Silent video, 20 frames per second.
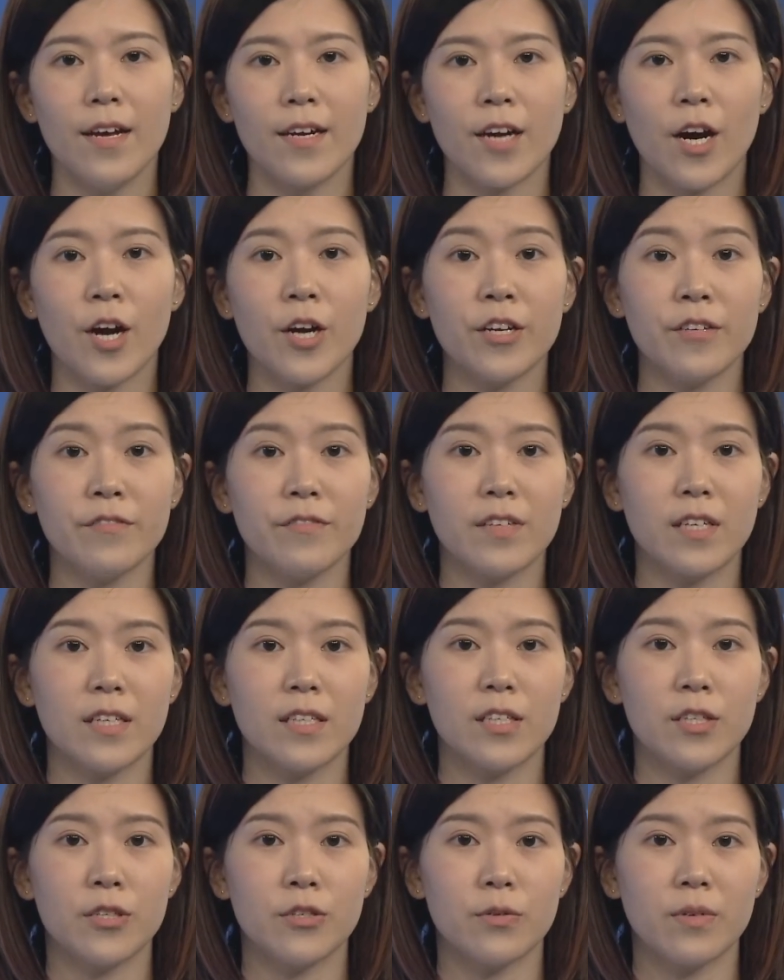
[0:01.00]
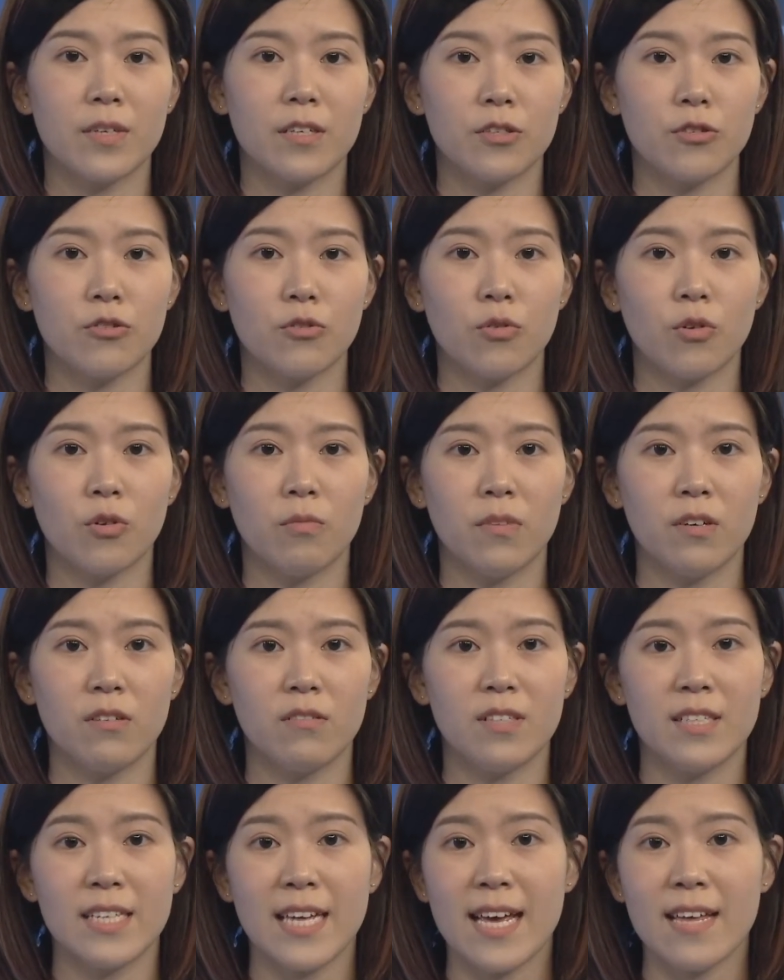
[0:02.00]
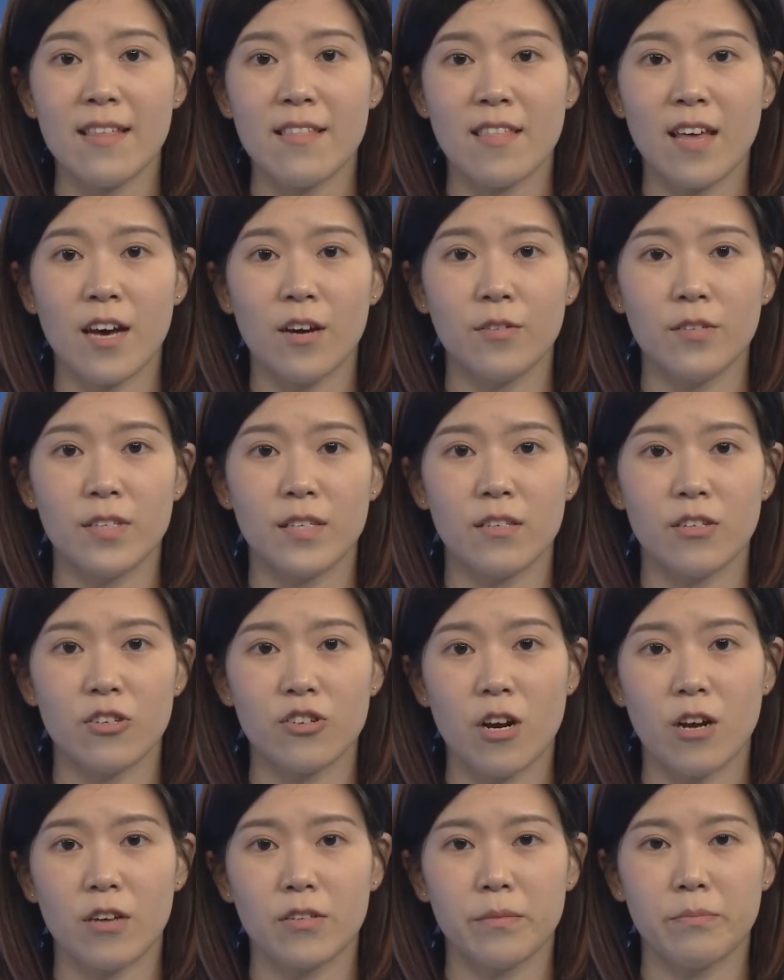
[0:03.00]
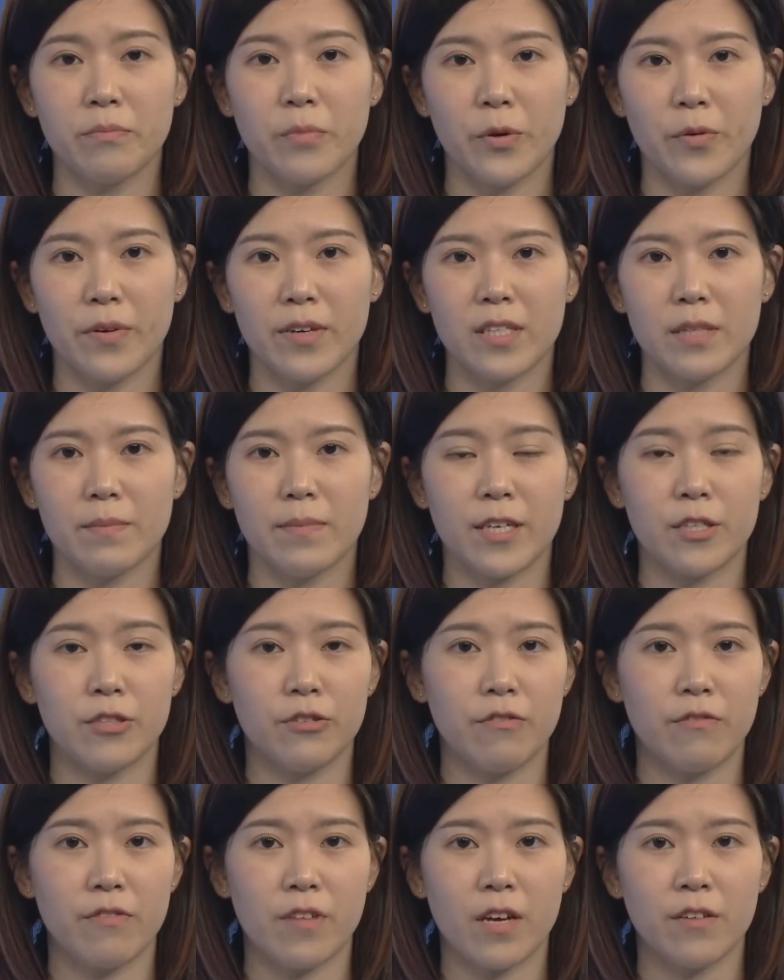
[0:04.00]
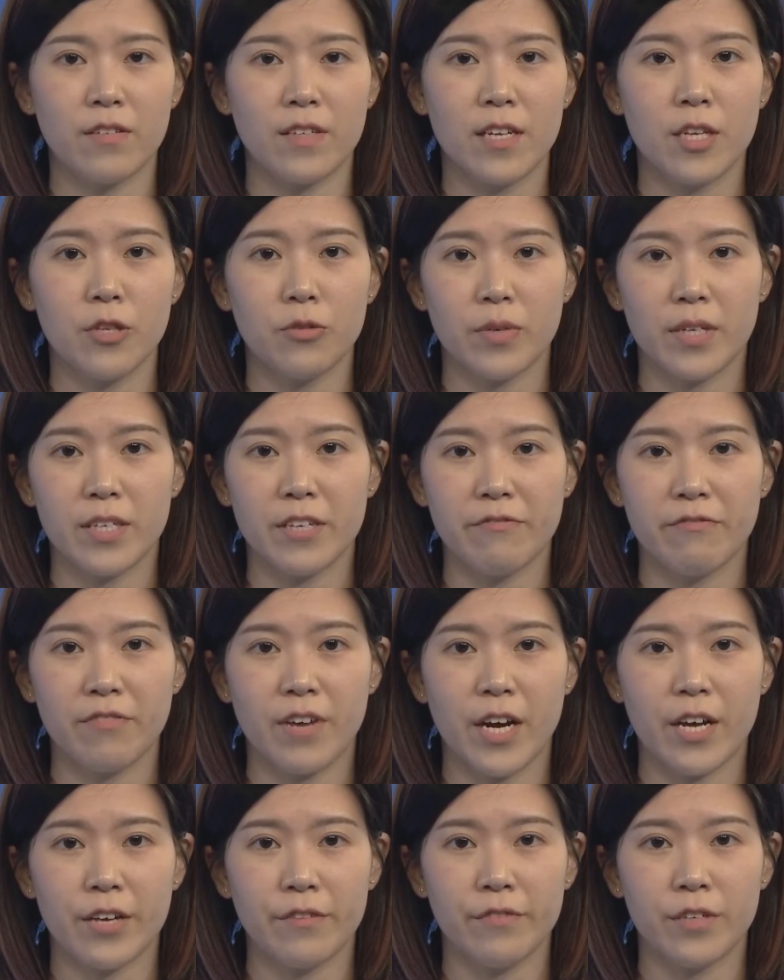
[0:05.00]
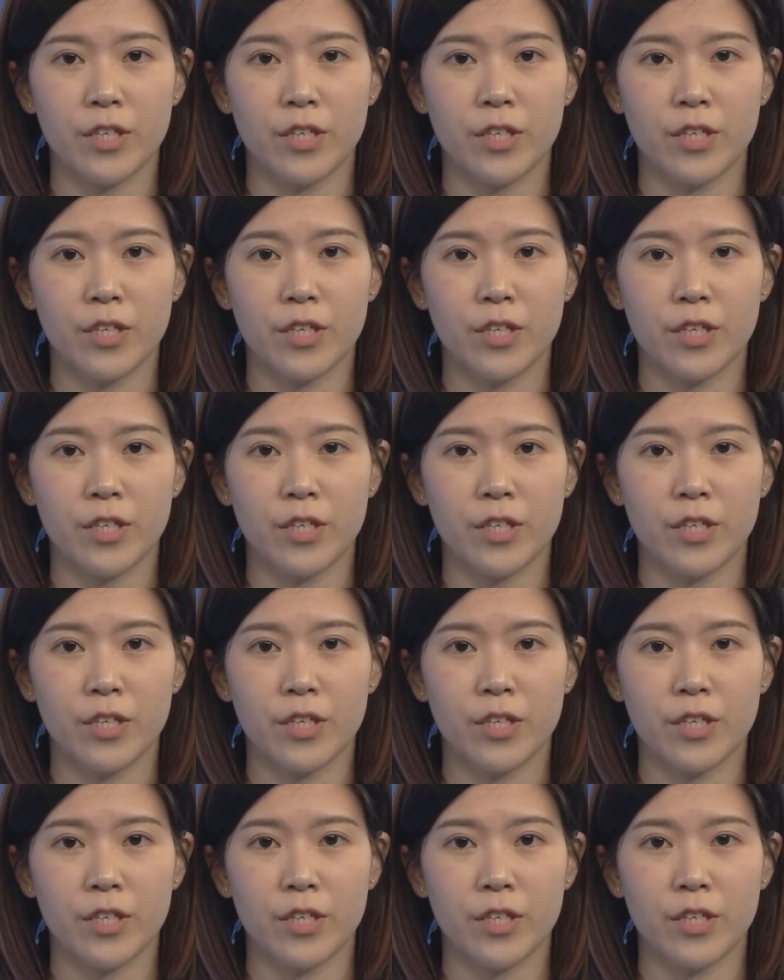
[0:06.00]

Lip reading: Cardiff needs to install almost 10,000 charging points by 2025,